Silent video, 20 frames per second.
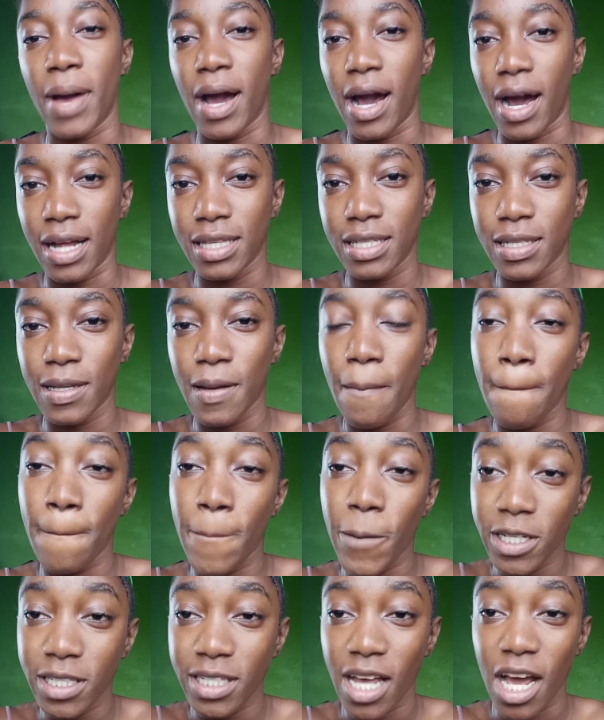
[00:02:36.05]
at
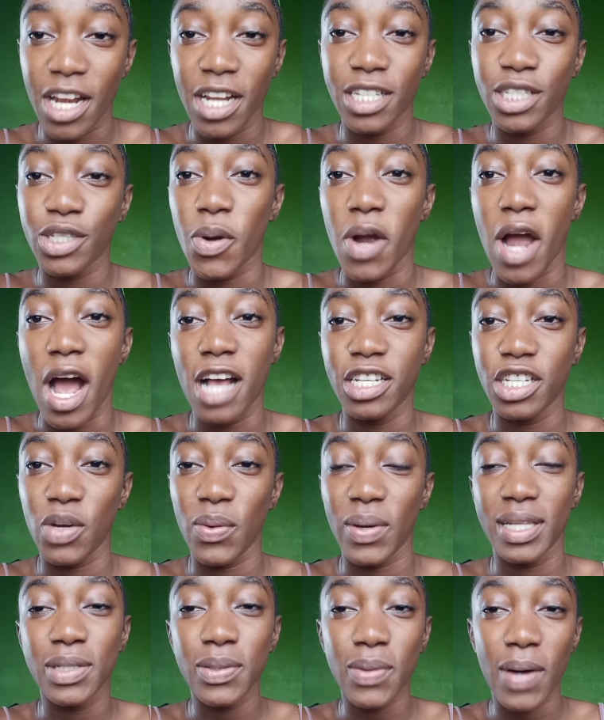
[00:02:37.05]

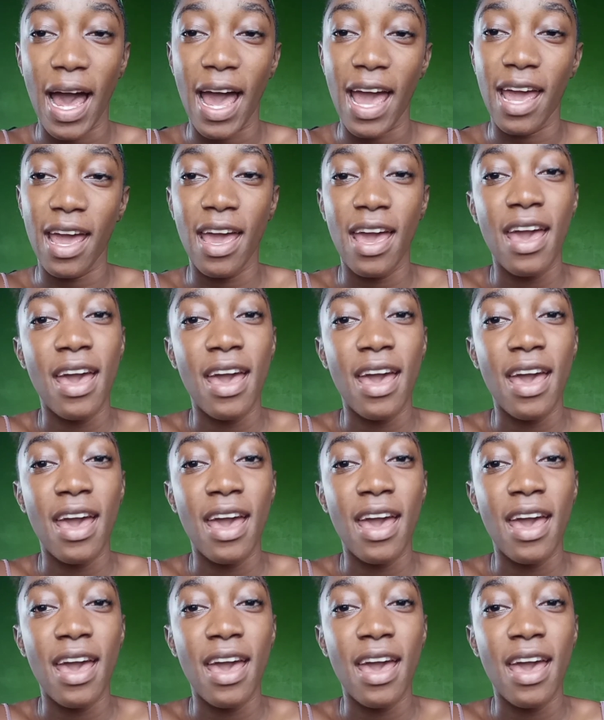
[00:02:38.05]
pretty_ashley2i,